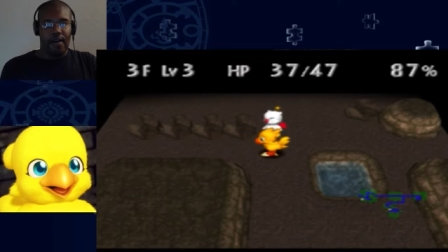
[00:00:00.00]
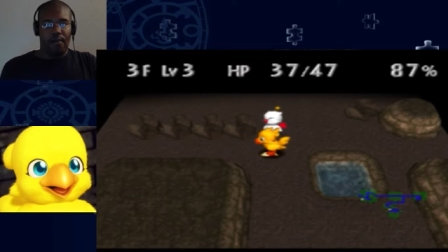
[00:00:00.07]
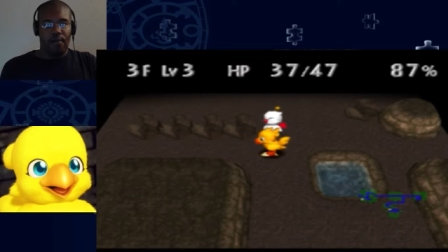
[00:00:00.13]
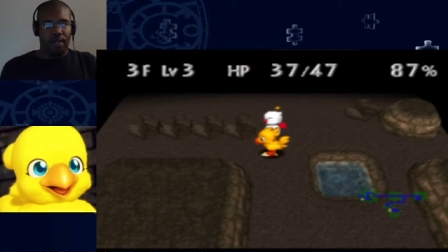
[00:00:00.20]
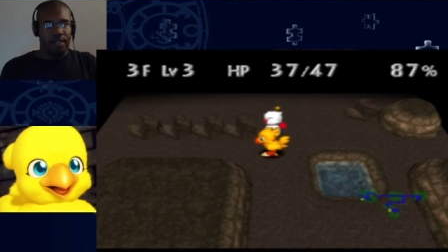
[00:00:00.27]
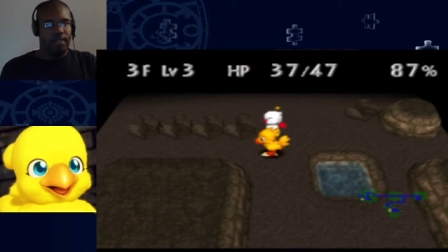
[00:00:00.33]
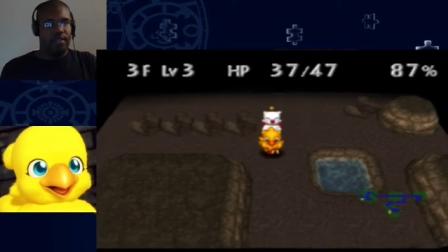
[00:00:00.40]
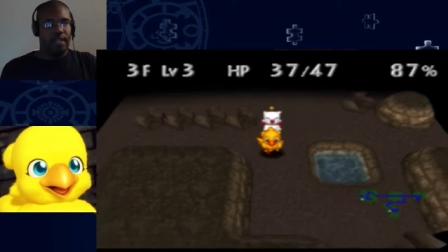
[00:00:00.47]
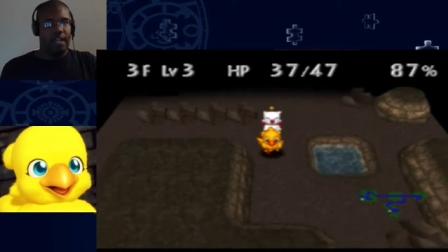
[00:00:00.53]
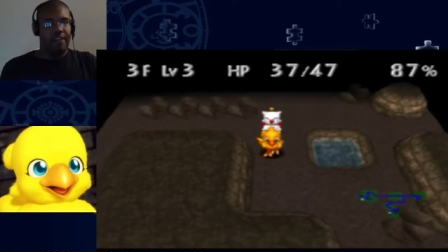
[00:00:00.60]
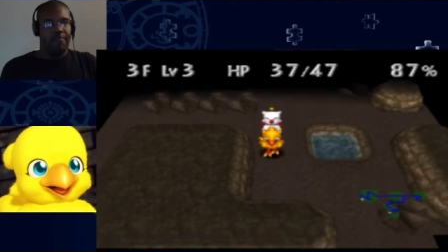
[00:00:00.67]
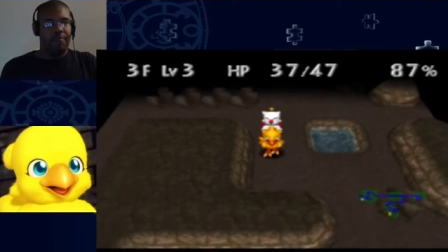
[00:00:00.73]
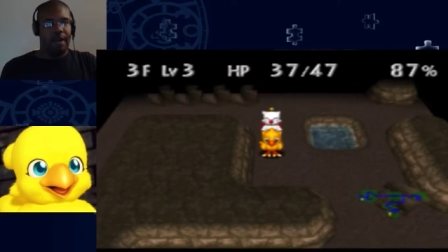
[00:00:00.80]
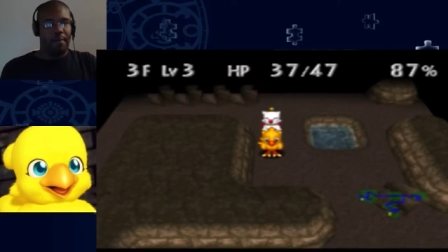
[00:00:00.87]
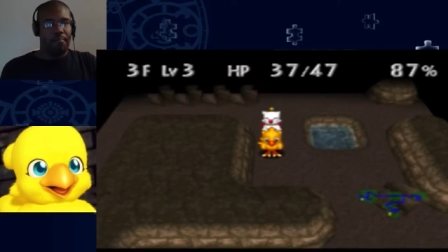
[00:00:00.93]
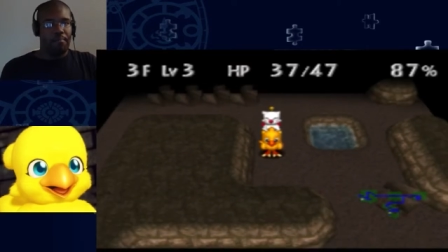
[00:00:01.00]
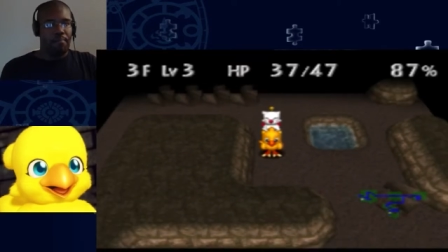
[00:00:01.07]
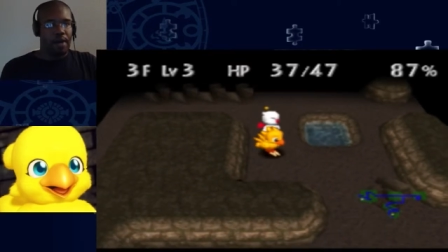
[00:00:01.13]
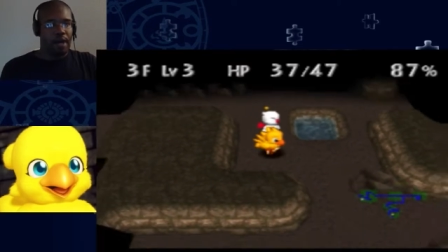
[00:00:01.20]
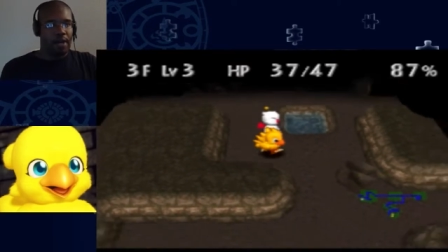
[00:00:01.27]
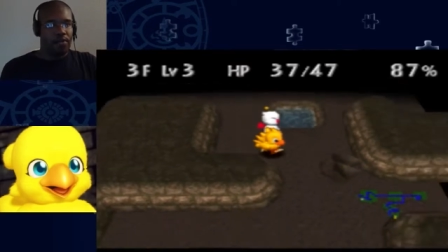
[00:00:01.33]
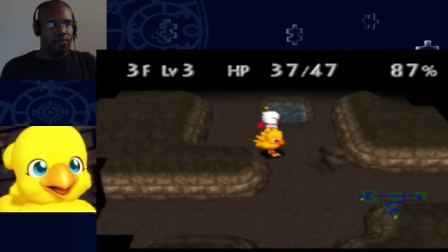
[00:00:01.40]
I want to save my
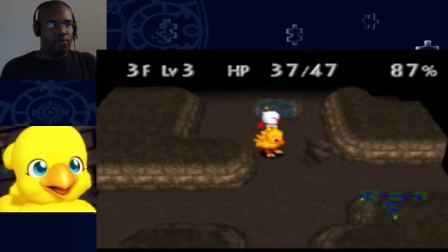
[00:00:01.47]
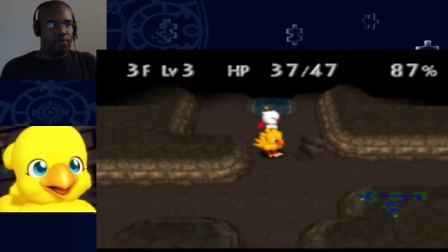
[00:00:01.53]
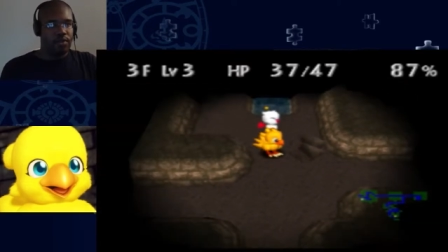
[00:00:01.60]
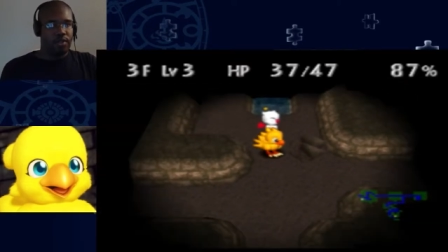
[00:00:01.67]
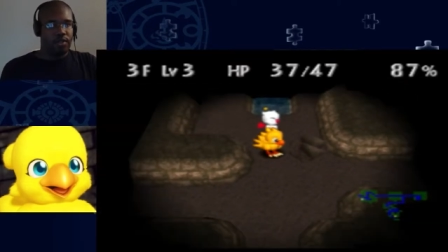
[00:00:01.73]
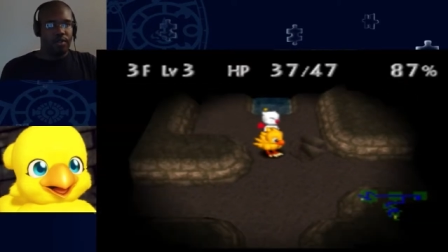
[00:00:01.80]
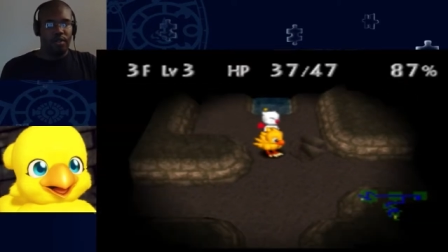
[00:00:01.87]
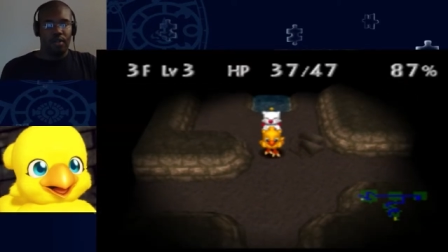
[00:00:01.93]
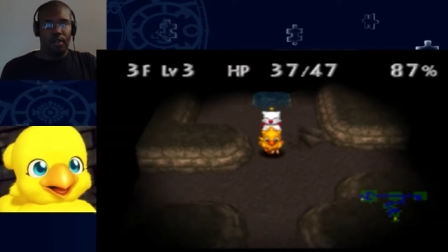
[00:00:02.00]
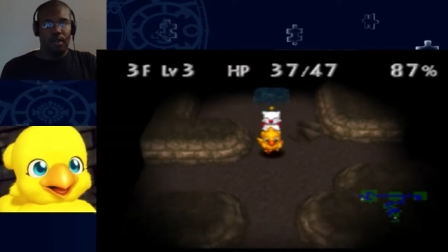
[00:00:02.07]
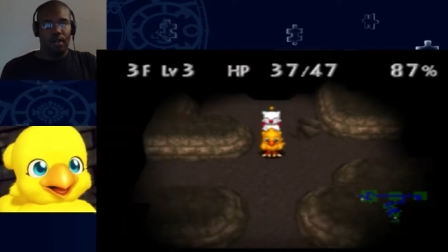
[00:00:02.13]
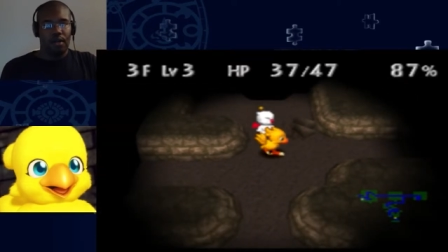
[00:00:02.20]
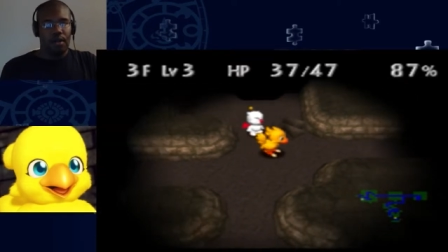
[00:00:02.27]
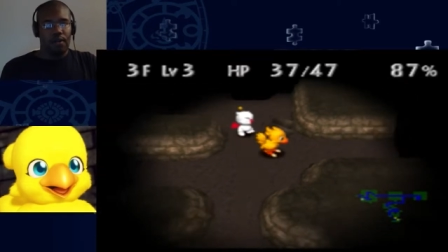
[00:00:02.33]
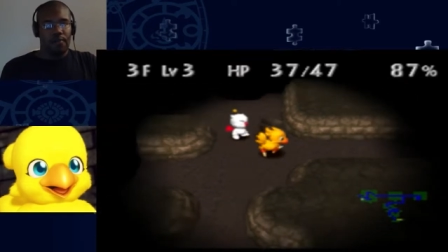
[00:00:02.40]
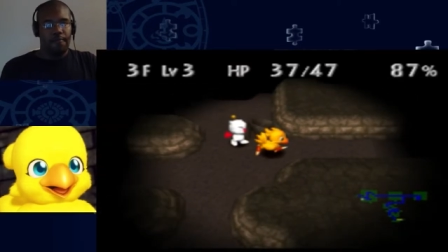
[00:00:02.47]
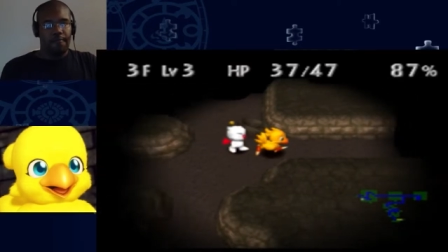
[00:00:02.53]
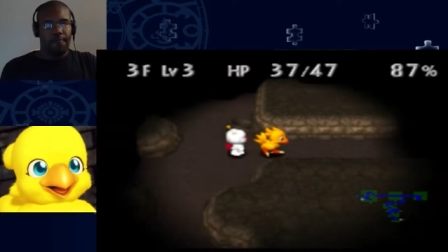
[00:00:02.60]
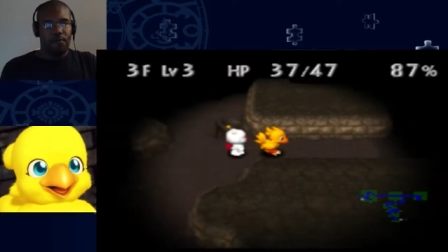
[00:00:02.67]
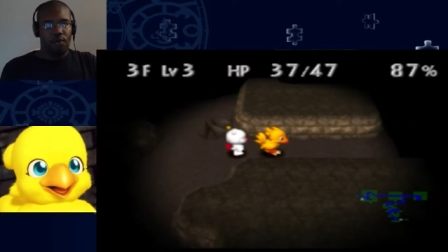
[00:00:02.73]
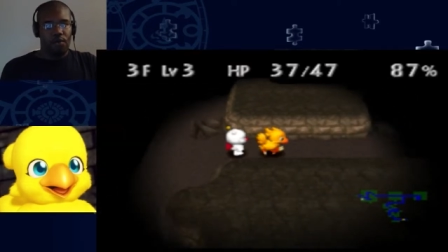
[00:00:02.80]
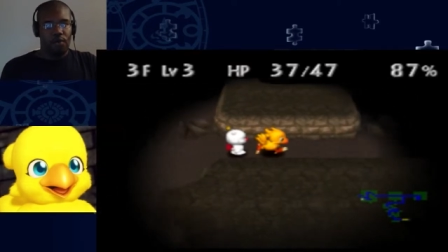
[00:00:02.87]
bottles
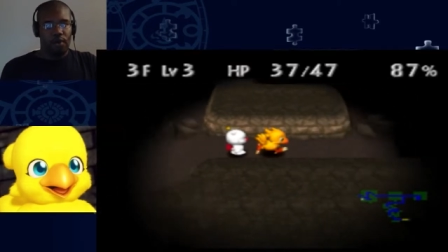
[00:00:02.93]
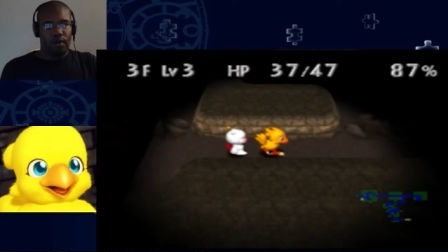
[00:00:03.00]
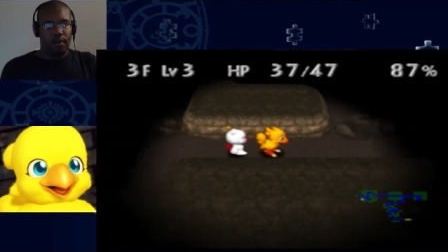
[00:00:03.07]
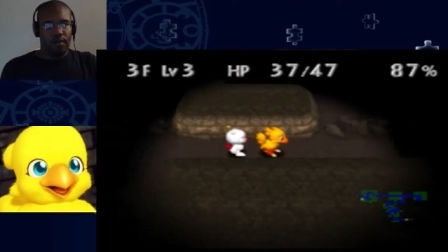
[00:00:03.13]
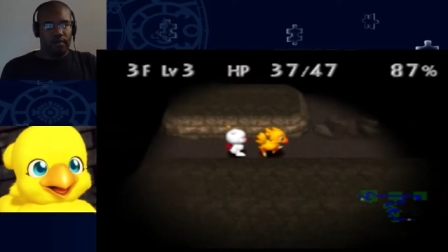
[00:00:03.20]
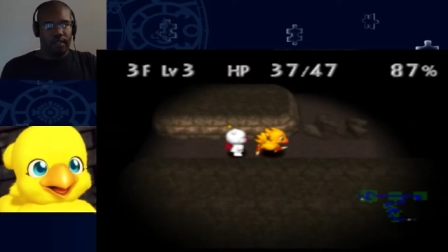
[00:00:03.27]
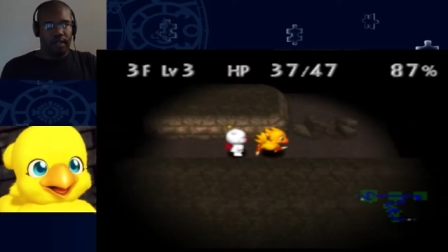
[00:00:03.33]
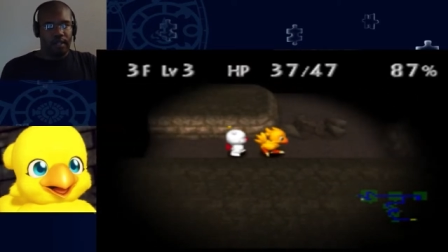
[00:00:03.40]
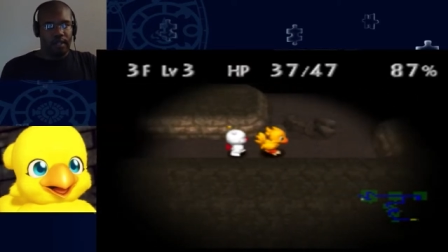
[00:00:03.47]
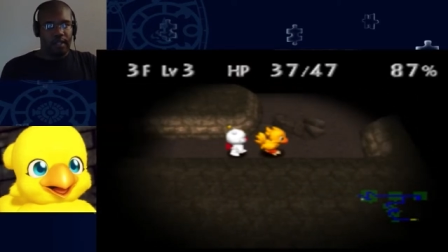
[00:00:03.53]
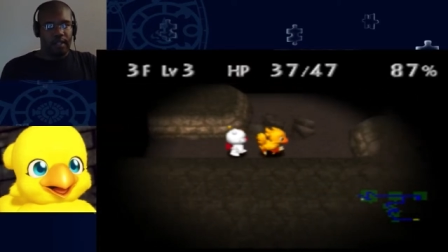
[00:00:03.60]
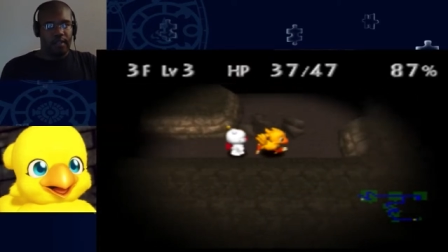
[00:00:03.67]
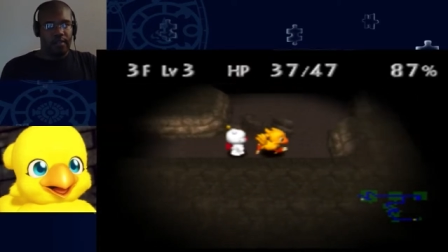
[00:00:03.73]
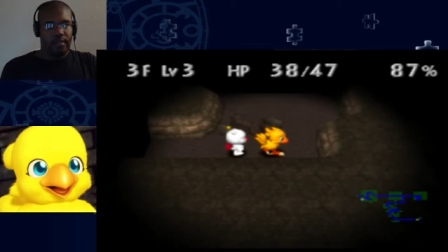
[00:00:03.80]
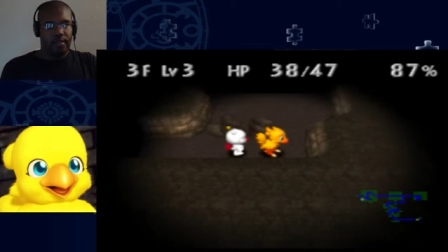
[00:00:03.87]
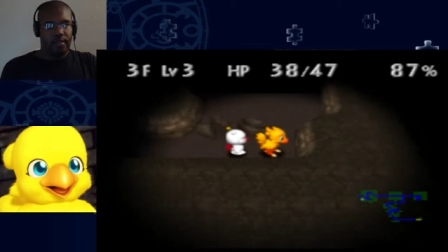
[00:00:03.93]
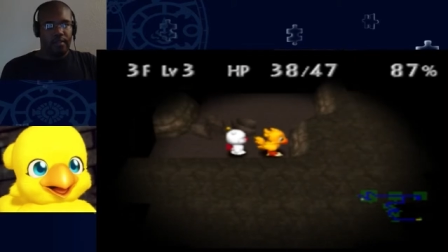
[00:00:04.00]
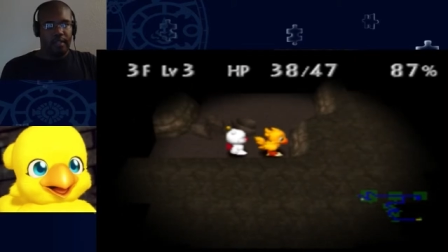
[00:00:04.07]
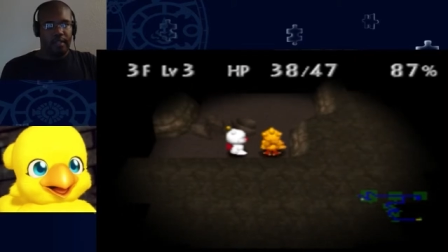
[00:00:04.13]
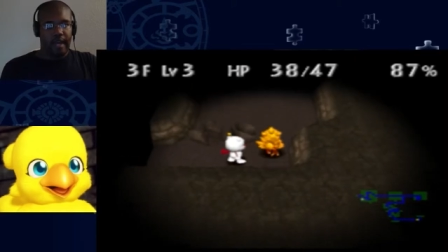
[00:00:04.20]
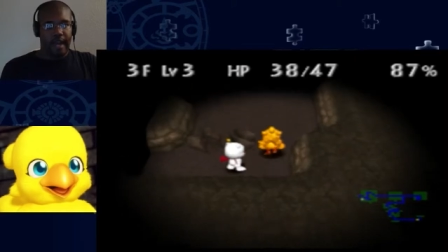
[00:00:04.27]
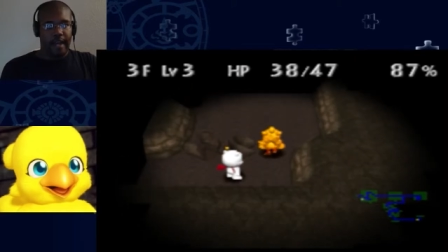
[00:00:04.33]
for the
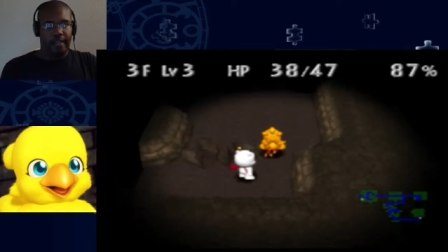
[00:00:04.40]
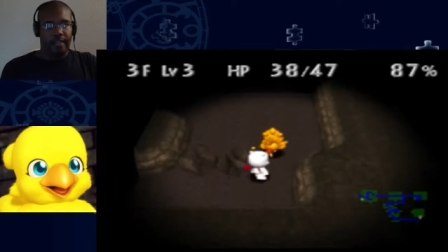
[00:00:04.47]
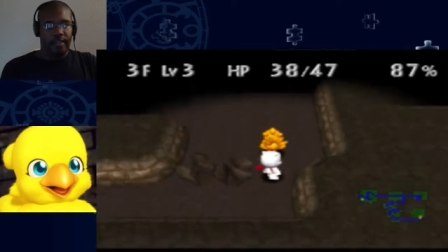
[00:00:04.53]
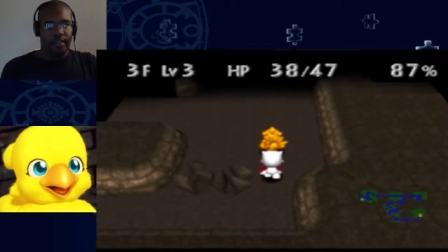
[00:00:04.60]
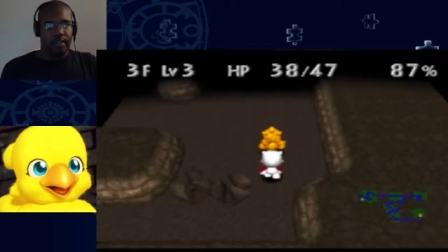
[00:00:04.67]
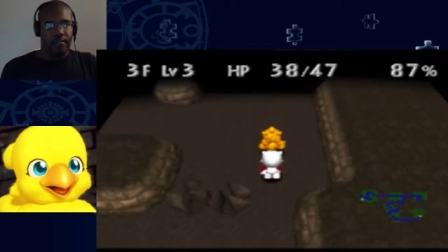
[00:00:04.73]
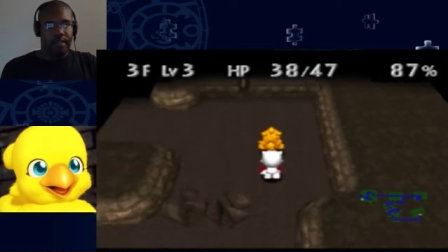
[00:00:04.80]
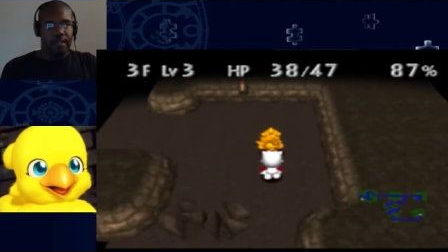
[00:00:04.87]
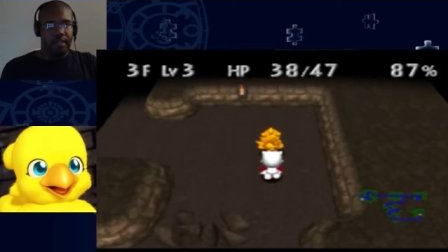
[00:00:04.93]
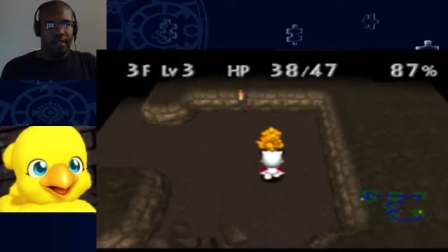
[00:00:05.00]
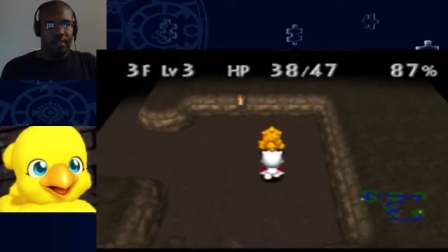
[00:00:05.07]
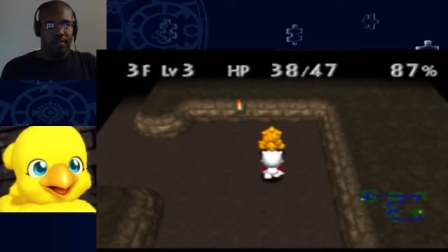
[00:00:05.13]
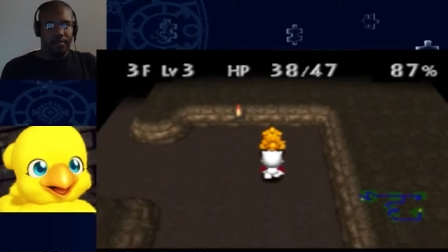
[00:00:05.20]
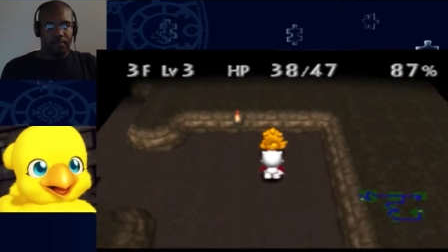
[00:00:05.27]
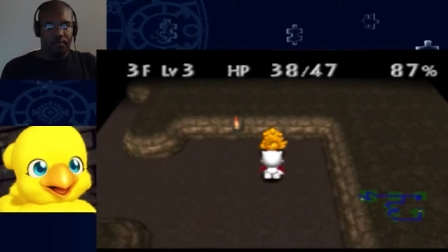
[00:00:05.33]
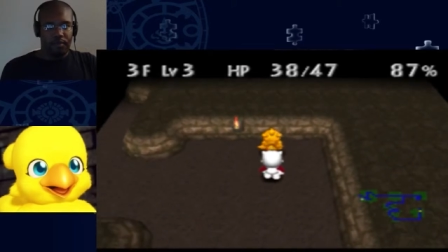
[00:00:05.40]
cactus enemies.